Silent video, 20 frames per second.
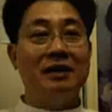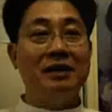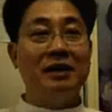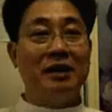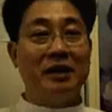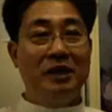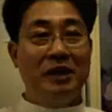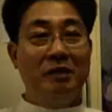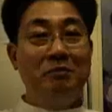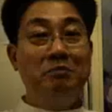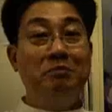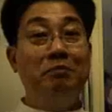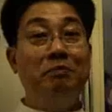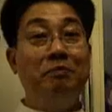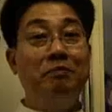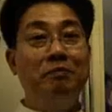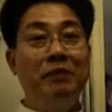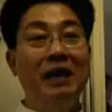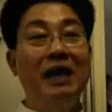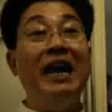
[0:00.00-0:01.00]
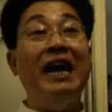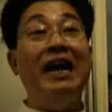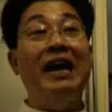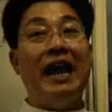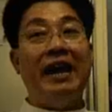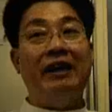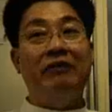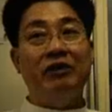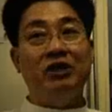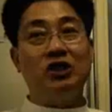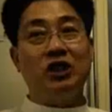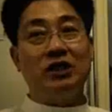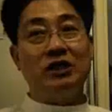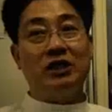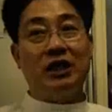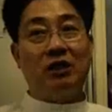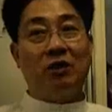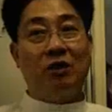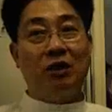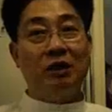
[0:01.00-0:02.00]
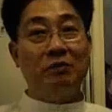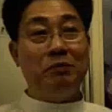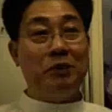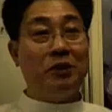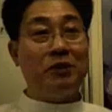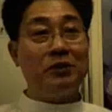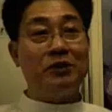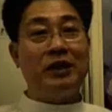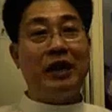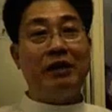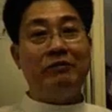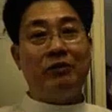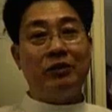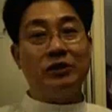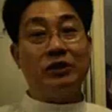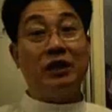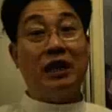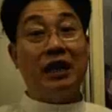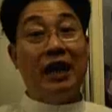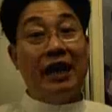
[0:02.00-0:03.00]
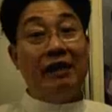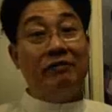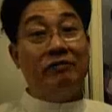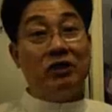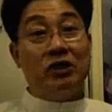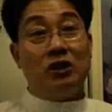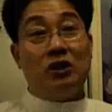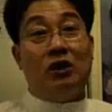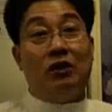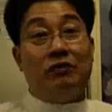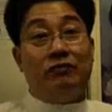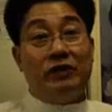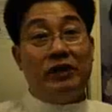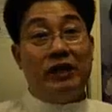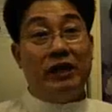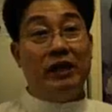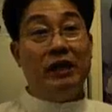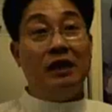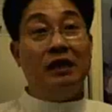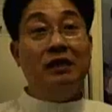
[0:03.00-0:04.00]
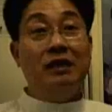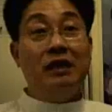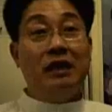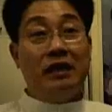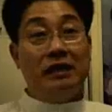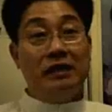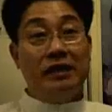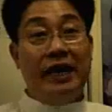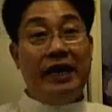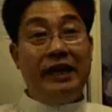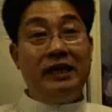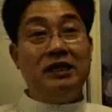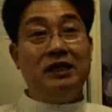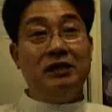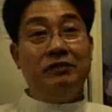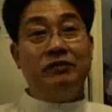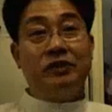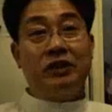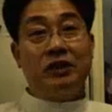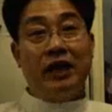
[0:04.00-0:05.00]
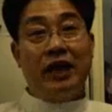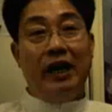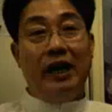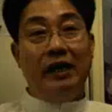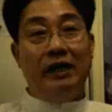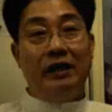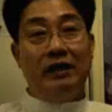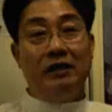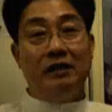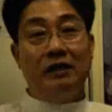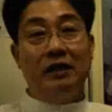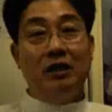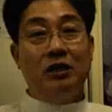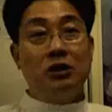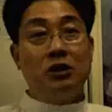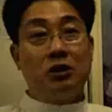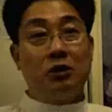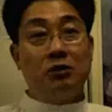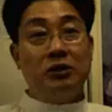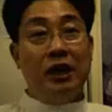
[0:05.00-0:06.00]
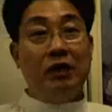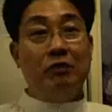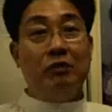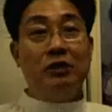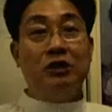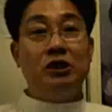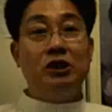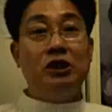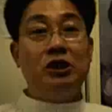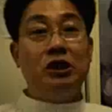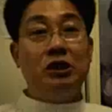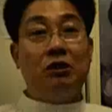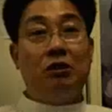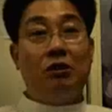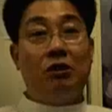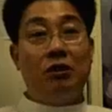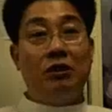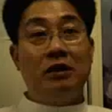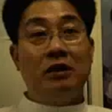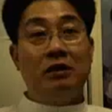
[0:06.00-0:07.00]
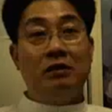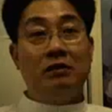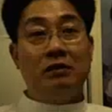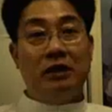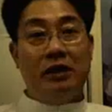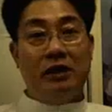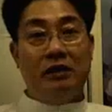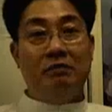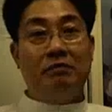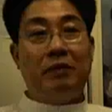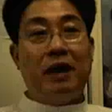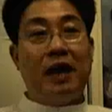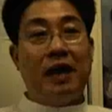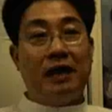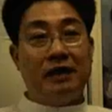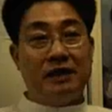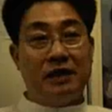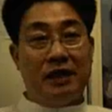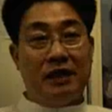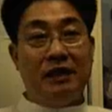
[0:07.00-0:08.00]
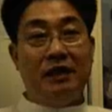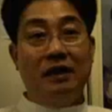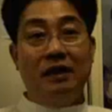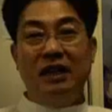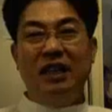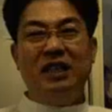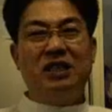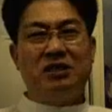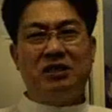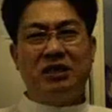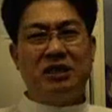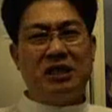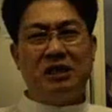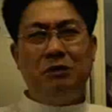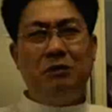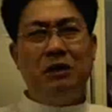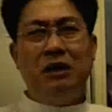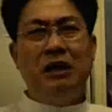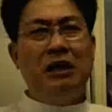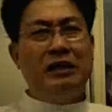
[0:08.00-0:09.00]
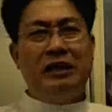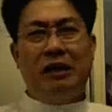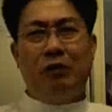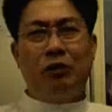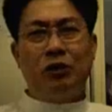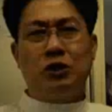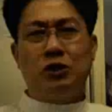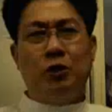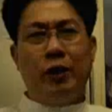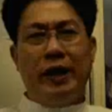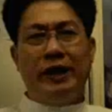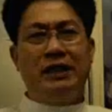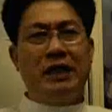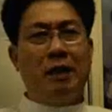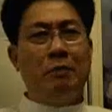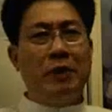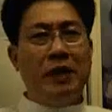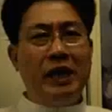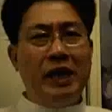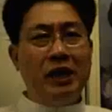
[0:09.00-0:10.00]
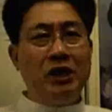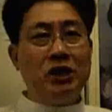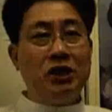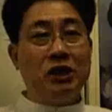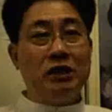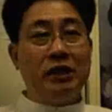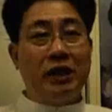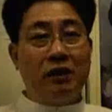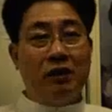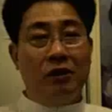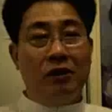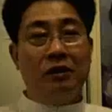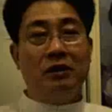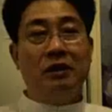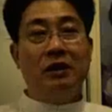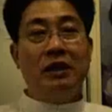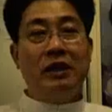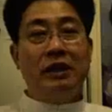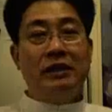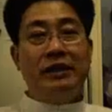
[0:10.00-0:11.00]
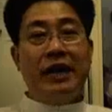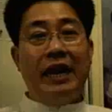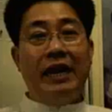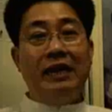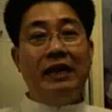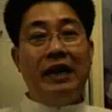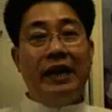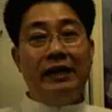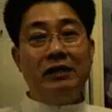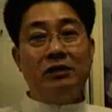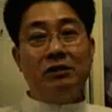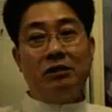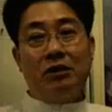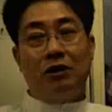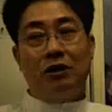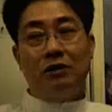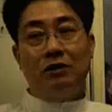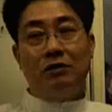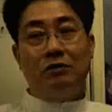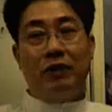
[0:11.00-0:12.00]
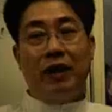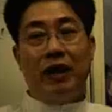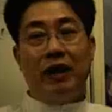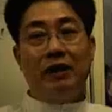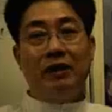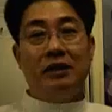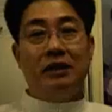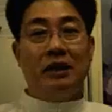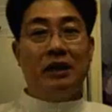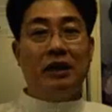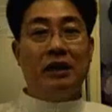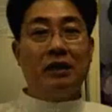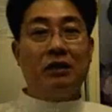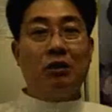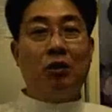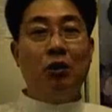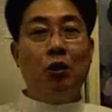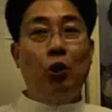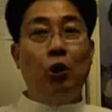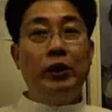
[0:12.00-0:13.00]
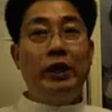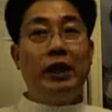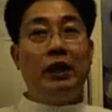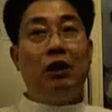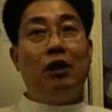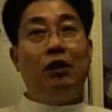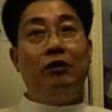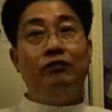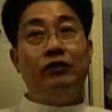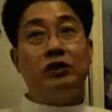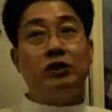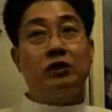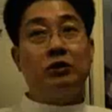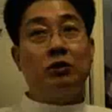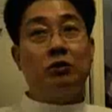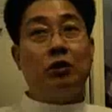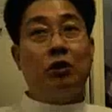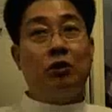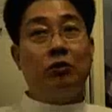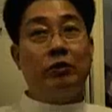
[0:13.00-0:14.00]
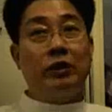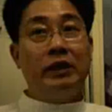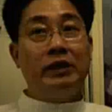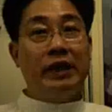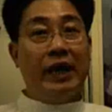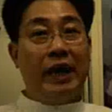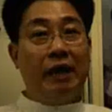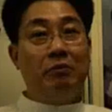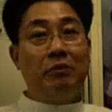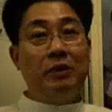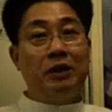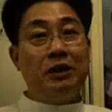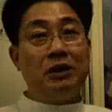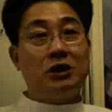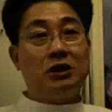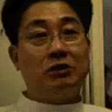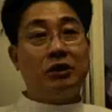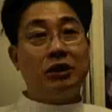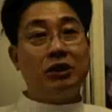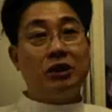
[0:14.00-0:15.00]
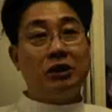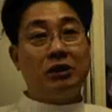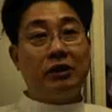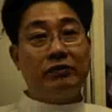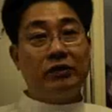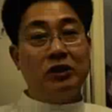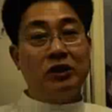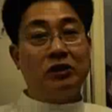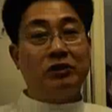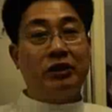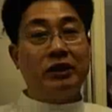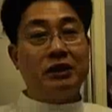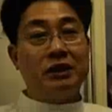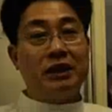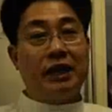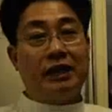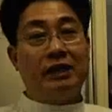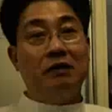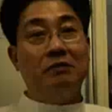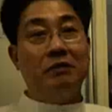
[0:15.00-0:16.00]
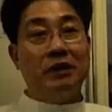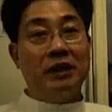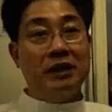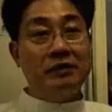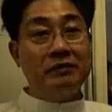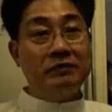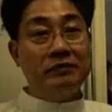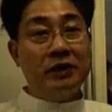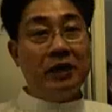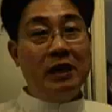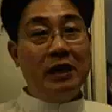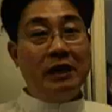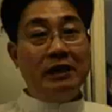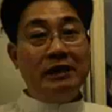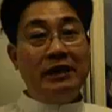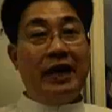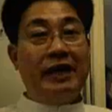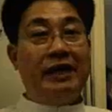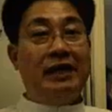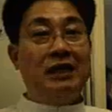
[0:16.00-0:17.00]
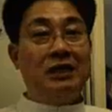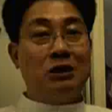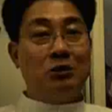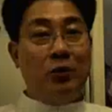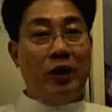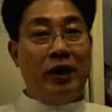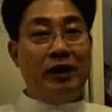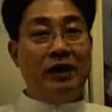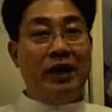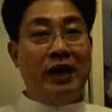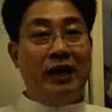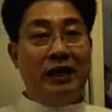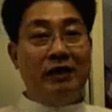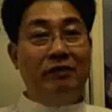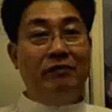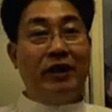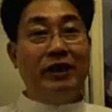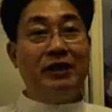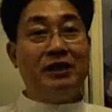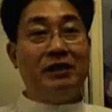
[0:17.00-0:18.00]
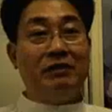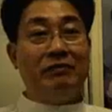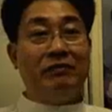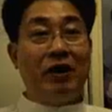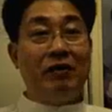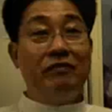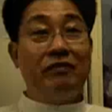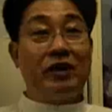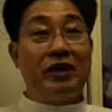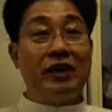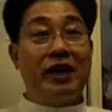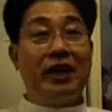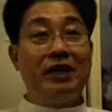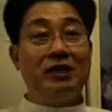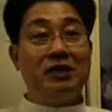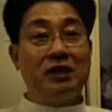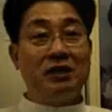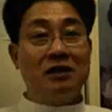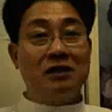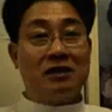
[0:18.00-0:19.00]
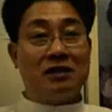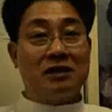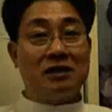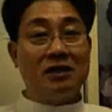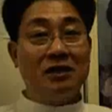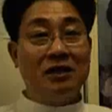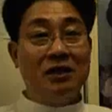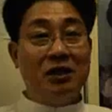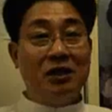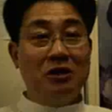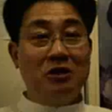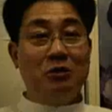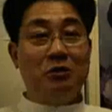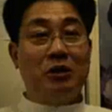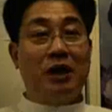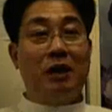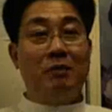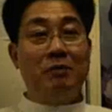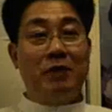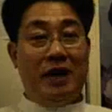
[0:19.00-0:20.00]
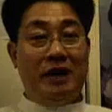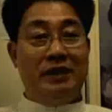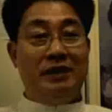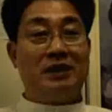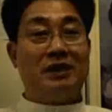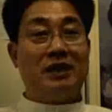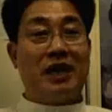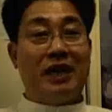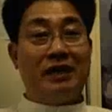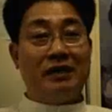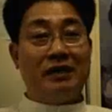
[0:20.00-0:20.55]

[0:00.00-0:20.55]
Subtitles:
in Malay language as they call it, because that was the language of the natives, and so they were teaching all in Bahasa. Literacy, there was no examination and all. Then later on, when the colonial office took over the administration of the Straits Settlement, that is when they invited Reverend Hutchings to come and start